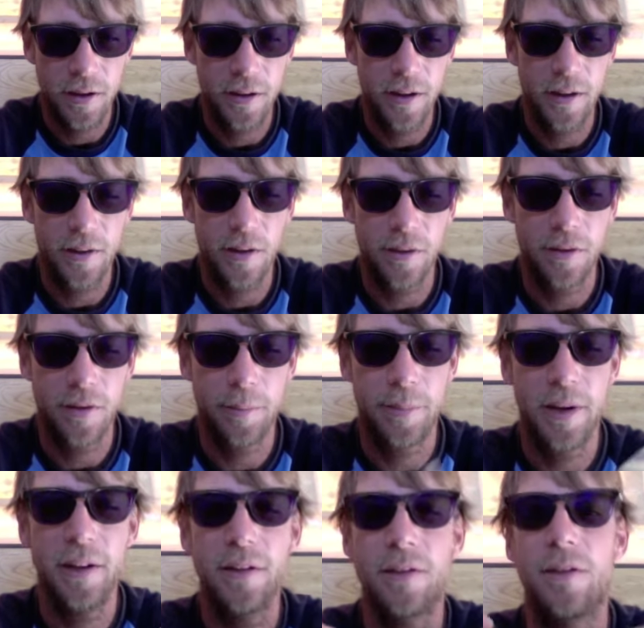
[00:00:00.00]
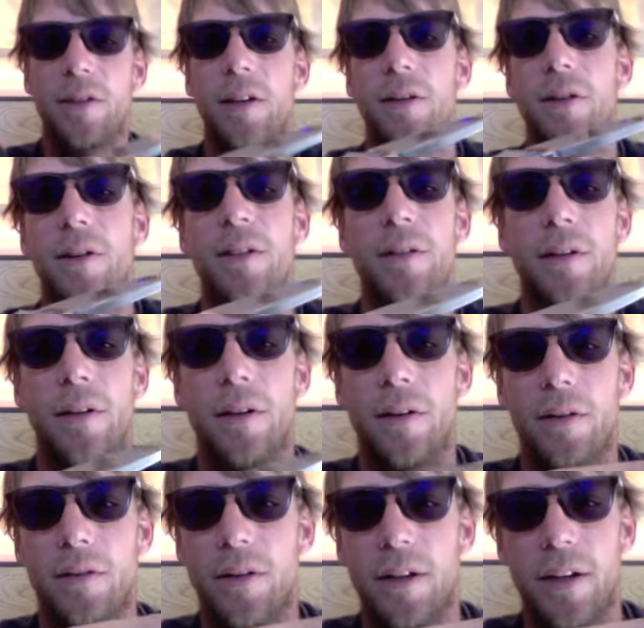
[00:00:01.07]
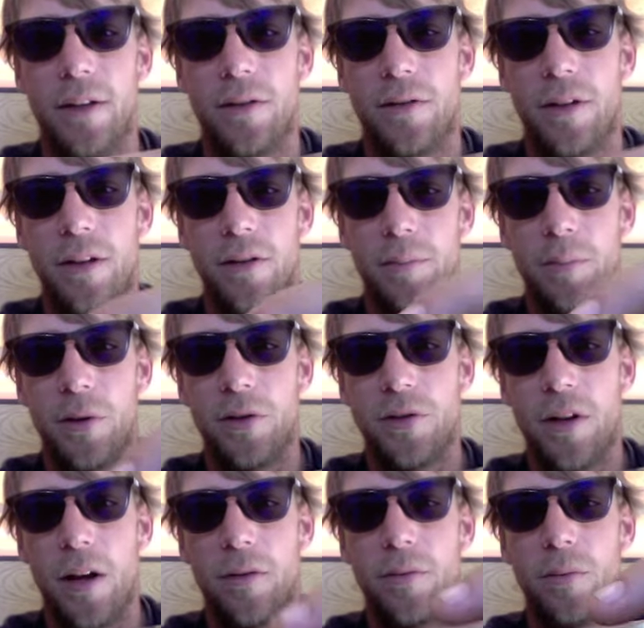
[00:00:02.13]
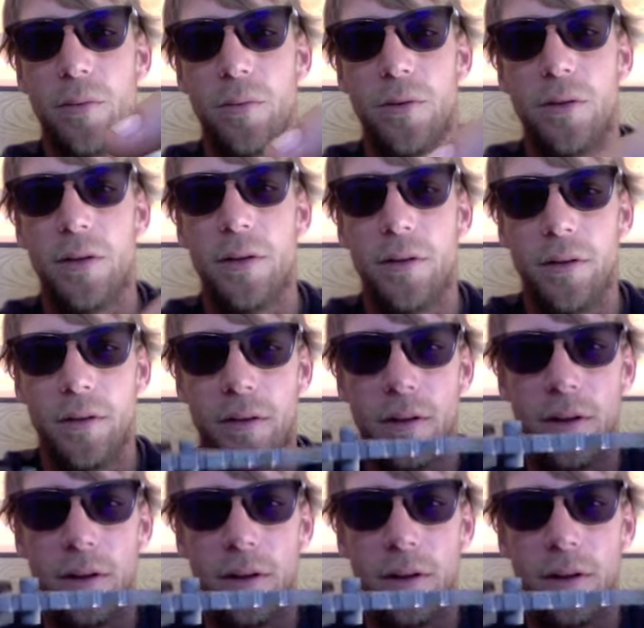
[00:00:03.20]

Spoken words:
get the pin centered. It's like it's pushed off to